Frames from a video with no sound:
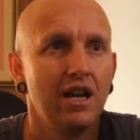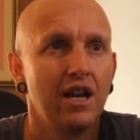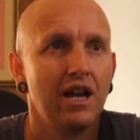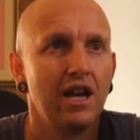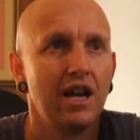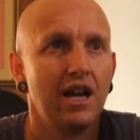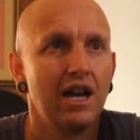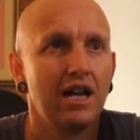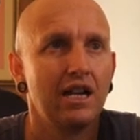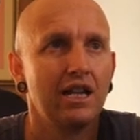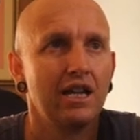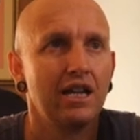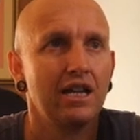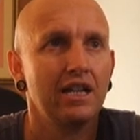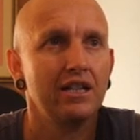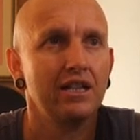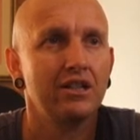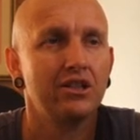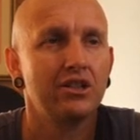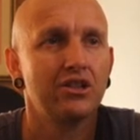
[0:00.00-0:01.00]
Ale.
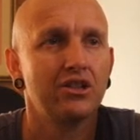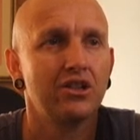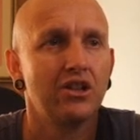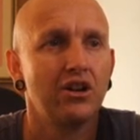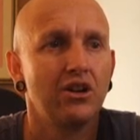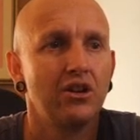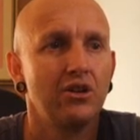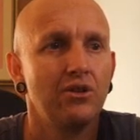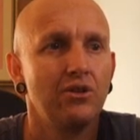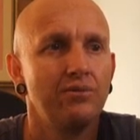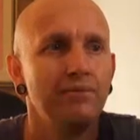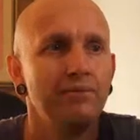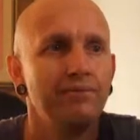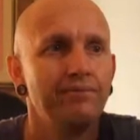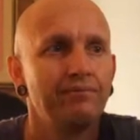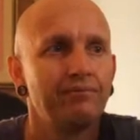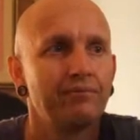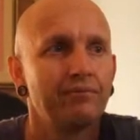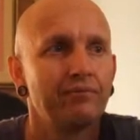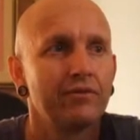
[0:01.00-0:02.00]
So,
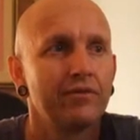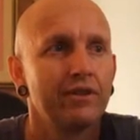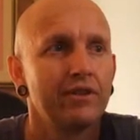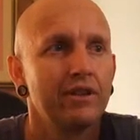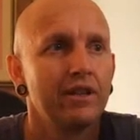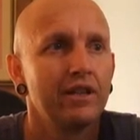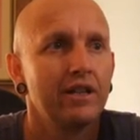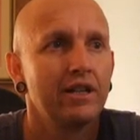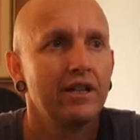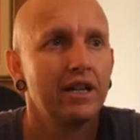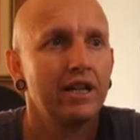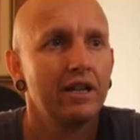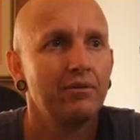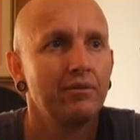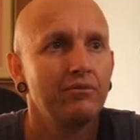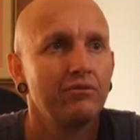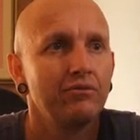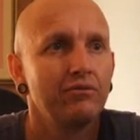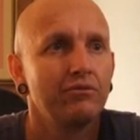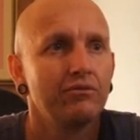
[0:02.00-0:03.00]

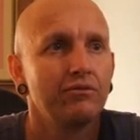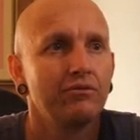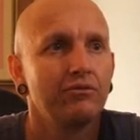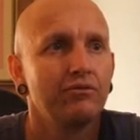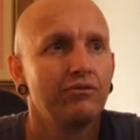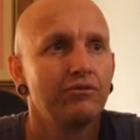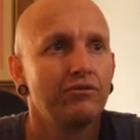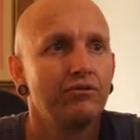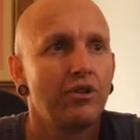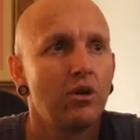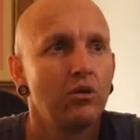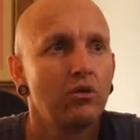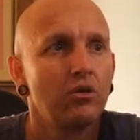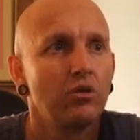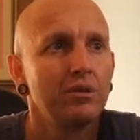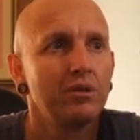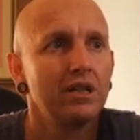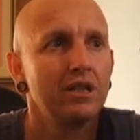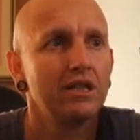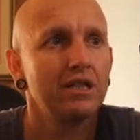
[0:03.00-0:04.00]

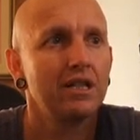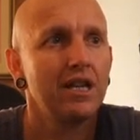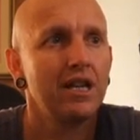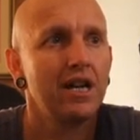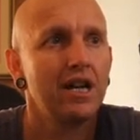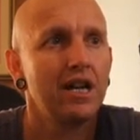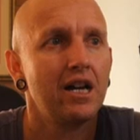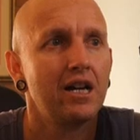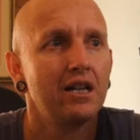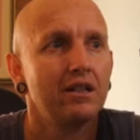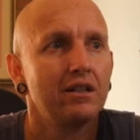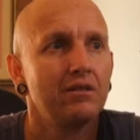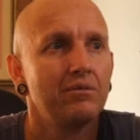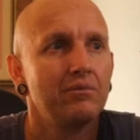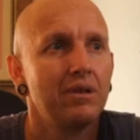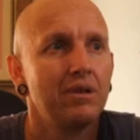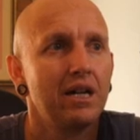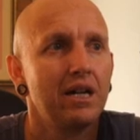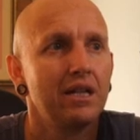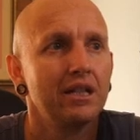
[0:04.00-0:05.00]
Volkman is out,
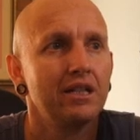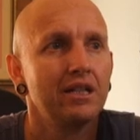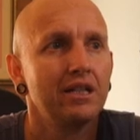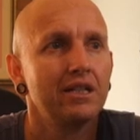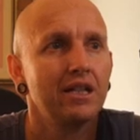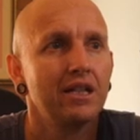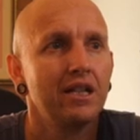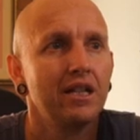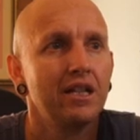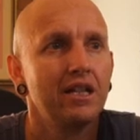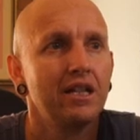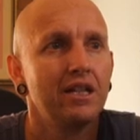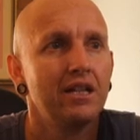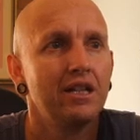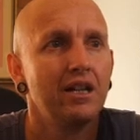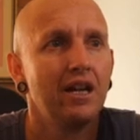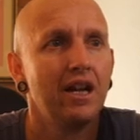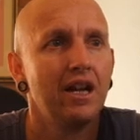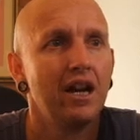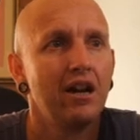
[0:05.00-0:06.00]
Martin is in,
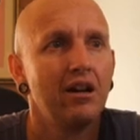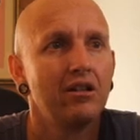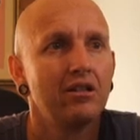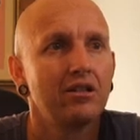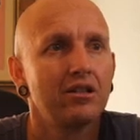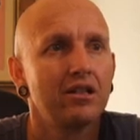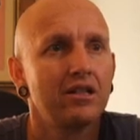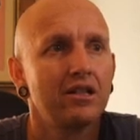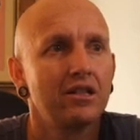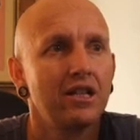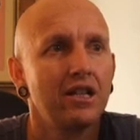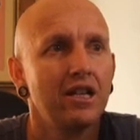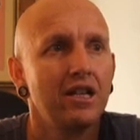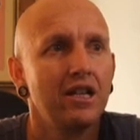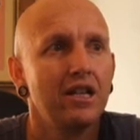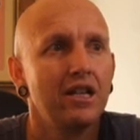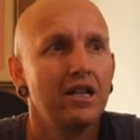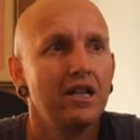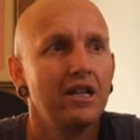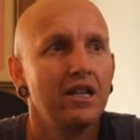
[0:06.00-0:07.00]
Harris is
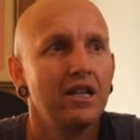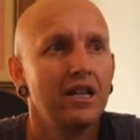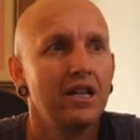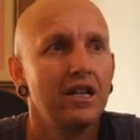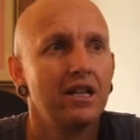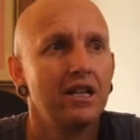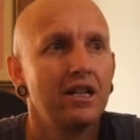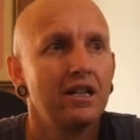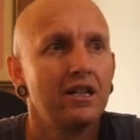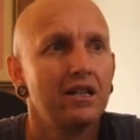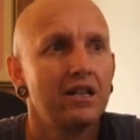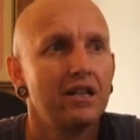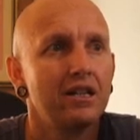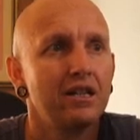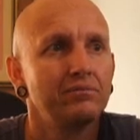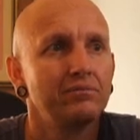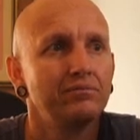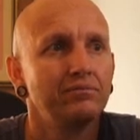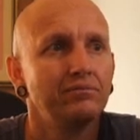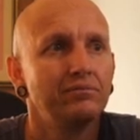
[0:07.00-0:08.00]
in, and
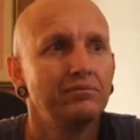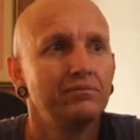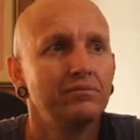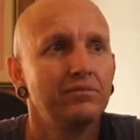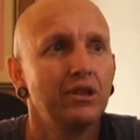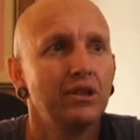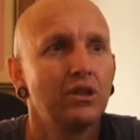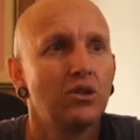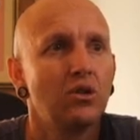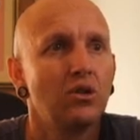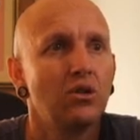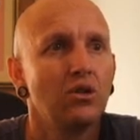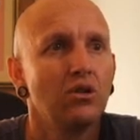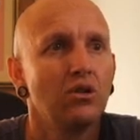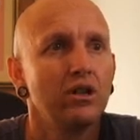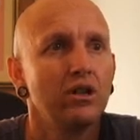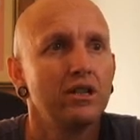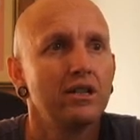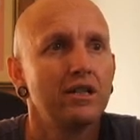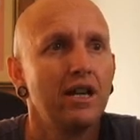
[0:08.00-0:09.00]
Nikora
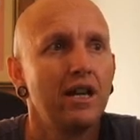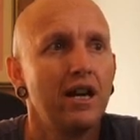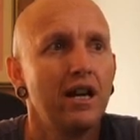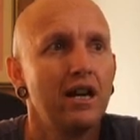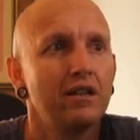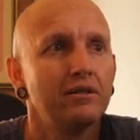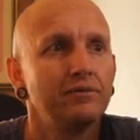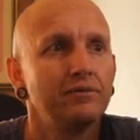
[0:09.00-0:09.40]
is out.